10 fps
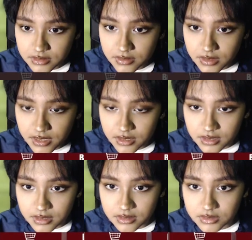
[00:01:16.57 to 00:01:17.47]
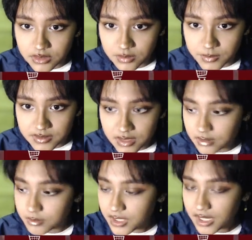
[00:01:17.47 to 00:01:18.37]
Let's go ahead and turn up the
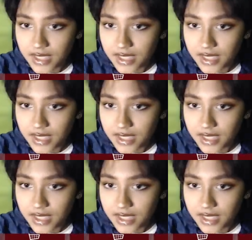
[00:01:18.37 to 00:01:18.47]
sound a bit.